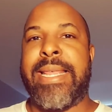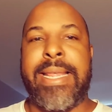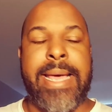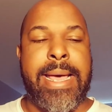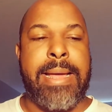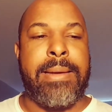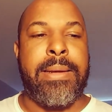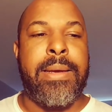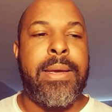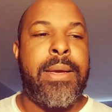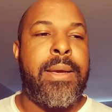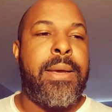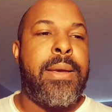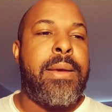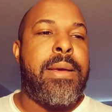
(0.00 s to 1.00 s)
of that.
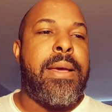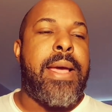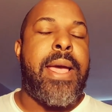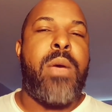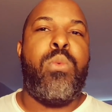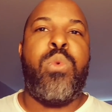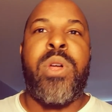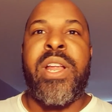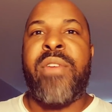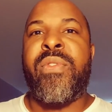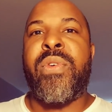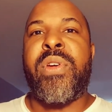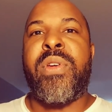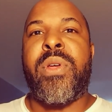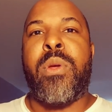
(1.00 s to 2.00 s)
And
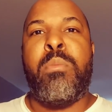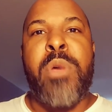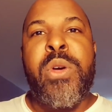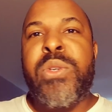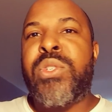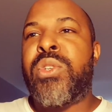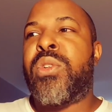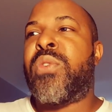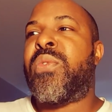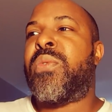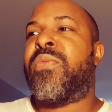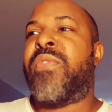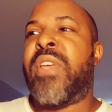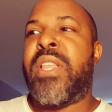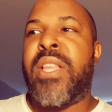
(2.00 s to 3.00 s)
whatever emotional
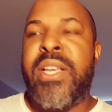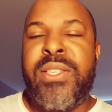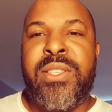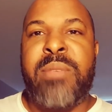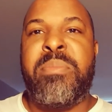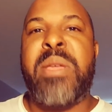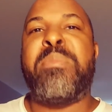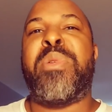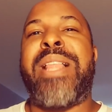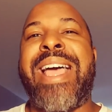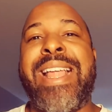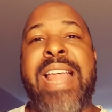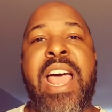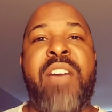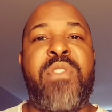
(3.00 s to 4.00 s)
feelings that people
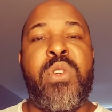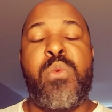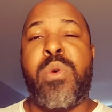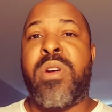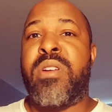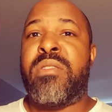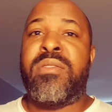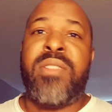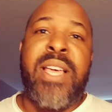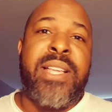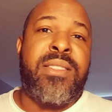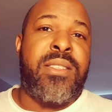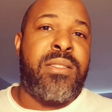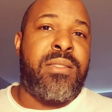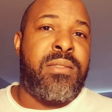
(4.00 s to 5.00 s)
had afterwards,
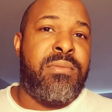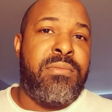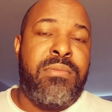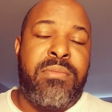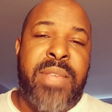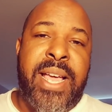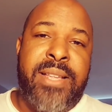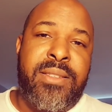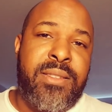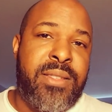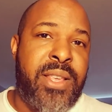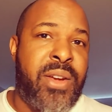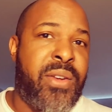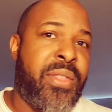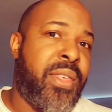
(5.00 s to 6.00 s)
that's
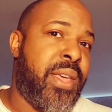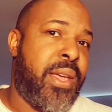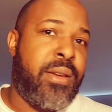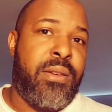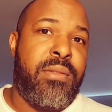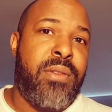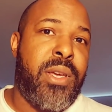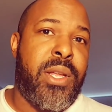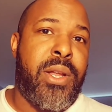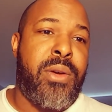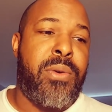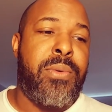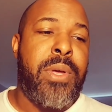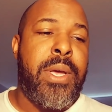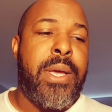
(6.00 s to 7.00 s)
their thing, you
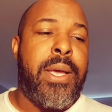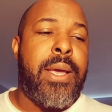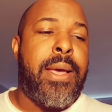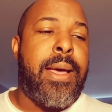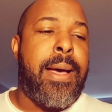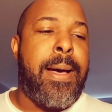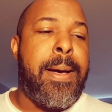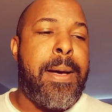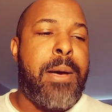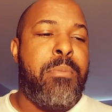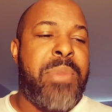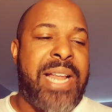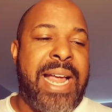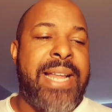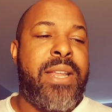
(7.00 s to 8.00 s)
know?
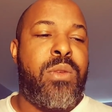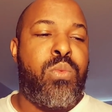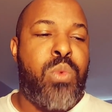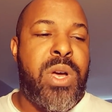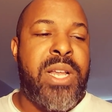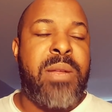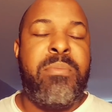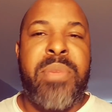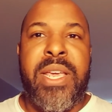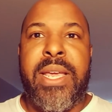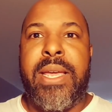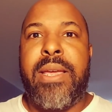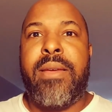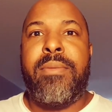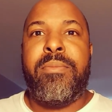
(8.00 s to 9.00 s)
But I didn't want to
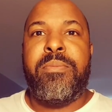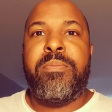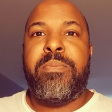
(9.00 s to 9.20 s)
be